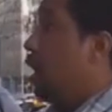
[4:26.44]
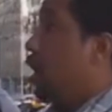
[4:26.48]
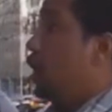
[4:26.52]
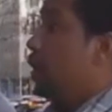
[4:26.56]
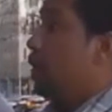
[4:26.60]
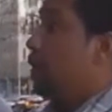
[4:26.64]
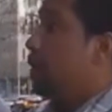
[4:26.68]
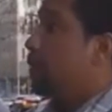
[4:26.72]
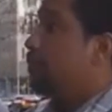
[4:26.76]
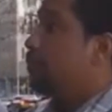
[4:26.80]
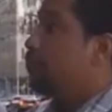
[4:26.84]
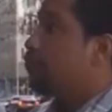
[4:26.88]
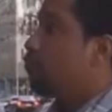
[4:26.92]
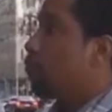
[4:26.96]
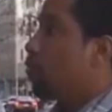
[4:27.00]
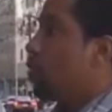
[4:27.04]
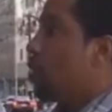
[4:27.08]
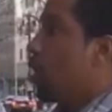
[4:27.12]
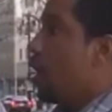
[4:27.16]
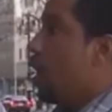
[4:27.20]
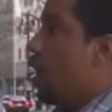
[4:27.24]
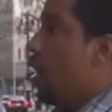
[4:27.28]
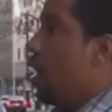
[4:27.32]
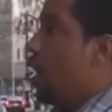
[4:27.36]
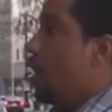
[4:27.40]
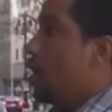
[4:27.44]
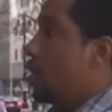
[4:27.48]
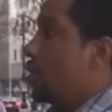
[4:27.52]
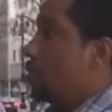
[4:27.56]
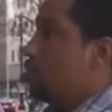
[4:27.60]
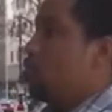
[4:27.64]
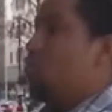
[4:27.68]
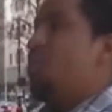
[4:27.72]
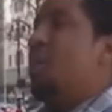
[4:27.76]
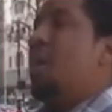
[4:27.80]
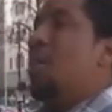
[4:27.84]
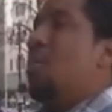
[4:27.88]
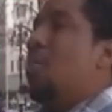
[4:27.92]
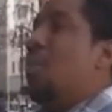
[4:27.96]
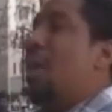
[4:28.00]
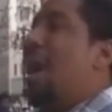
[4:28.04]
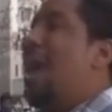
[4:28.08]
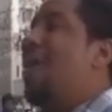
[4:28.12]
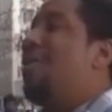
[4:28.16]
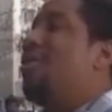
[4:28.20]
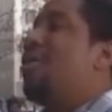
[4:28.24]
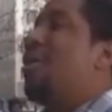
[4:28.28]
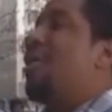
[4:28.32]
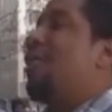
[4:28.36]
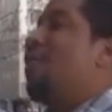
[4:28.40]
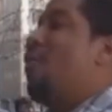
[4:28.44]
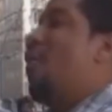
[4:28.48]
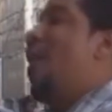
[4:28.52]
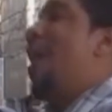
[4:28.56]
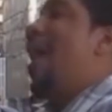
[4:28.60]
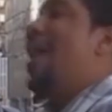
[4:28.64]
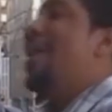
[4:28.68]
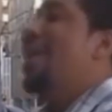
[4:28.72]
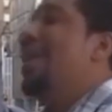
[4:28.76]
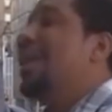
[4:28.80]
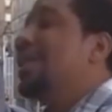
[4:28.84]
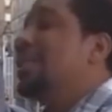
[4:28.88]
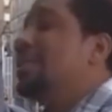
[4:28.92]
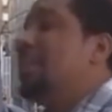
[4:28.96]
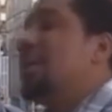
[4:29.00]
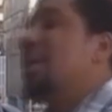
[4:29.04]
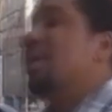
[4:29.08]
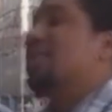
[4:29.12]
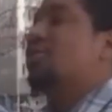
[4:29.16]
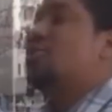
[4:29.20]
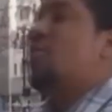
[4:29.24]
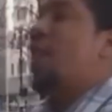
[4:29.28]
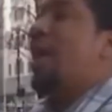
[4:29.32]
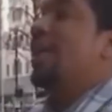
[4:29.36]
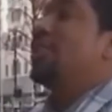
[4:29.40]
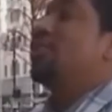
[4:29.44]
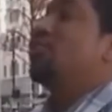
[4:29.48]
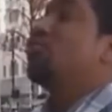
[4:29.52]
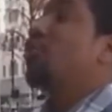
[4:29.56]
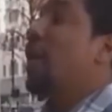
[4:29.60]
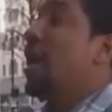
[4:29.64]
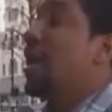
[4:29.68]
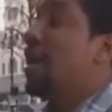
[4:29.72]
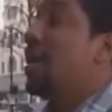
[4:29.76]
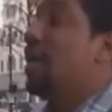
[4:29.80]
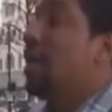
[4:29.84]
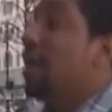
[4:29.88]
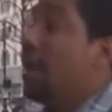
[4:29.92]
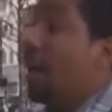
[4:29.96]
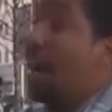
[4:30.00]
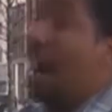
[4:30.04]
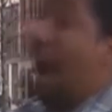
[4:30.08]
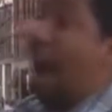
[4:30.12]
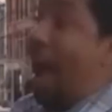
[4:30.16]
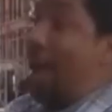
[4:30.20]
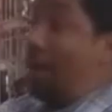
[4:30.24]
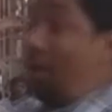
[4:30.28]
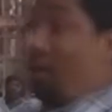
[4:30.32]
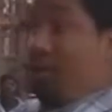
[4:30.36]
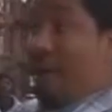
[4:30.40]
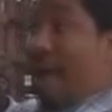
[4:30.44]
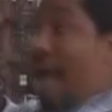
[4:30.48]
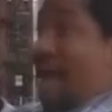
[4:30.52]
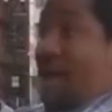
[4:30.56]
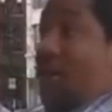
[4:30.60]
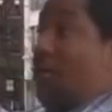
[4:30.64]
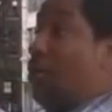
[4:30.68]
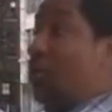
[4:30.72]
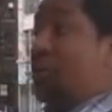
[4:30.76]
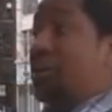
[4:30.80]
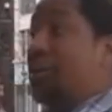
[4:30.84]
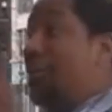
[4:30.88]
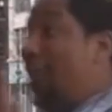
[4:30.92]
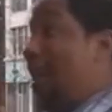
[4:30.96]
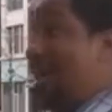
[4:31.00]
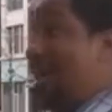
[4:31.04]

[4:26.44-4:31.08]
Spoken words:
it's against the scripture. Well, I don't know if wine is because Christ drank it. I ain't gonna